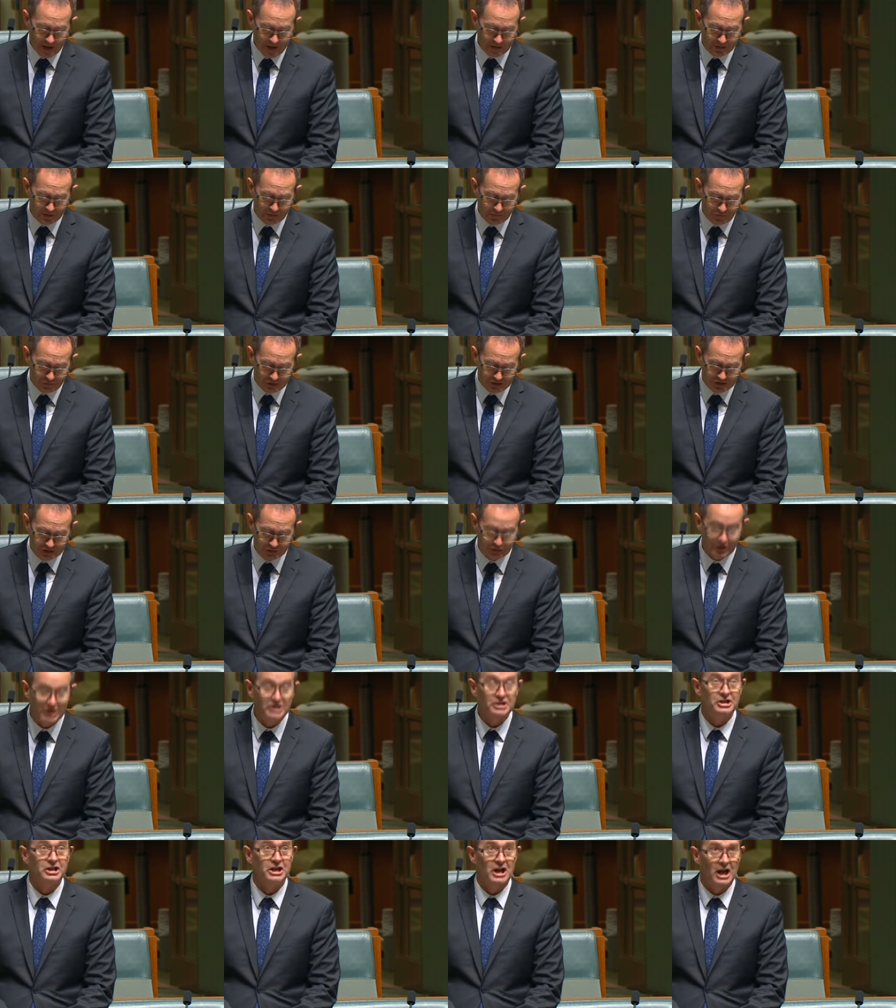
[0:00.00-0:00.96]
had the Fisher
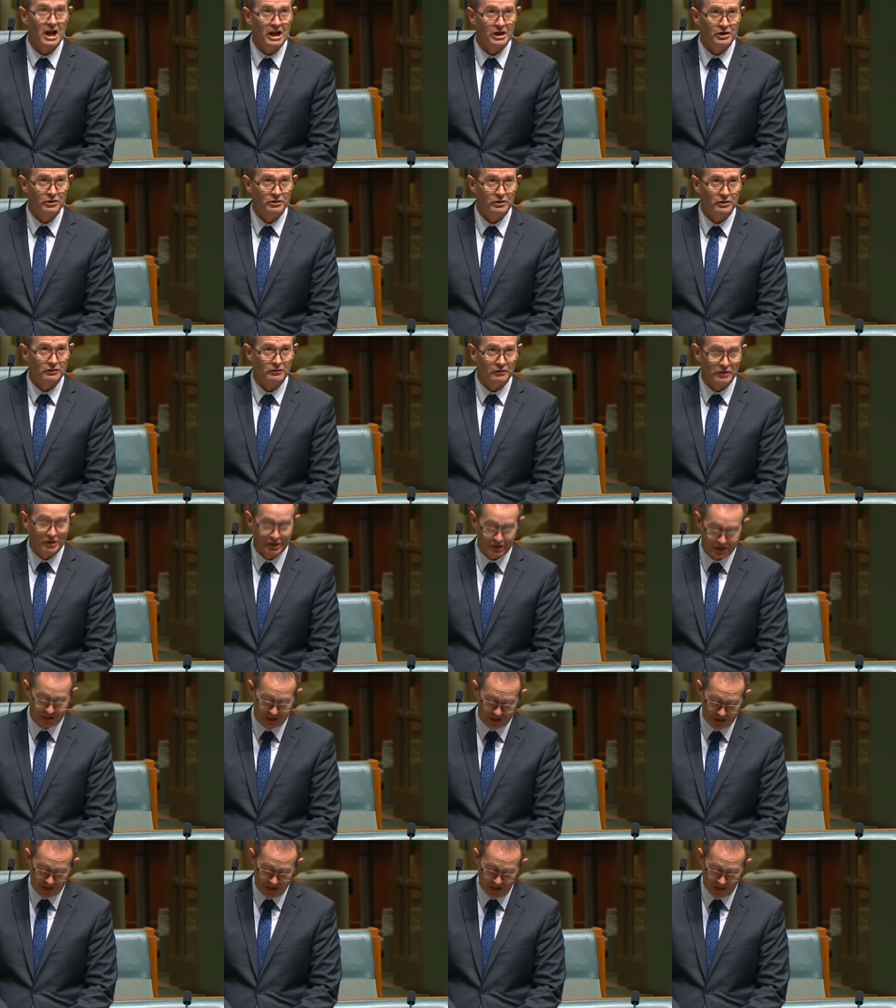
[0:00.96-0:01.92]
Educator of the
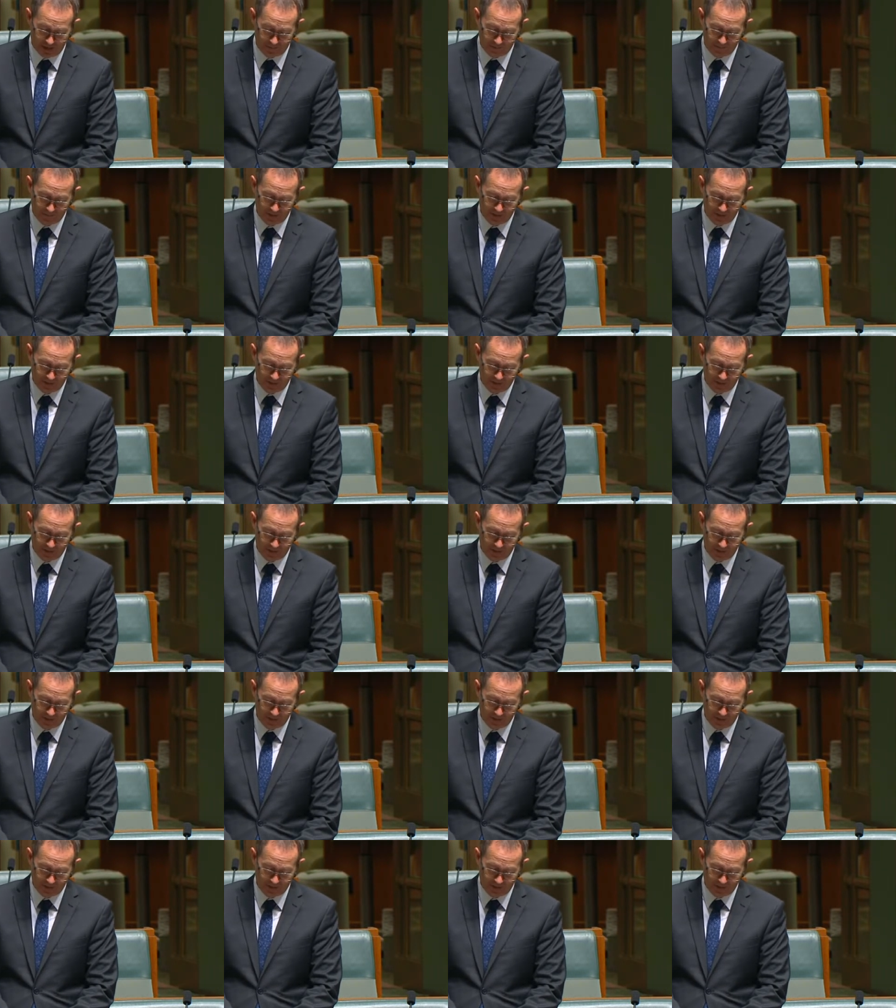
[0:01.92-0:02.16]
Year,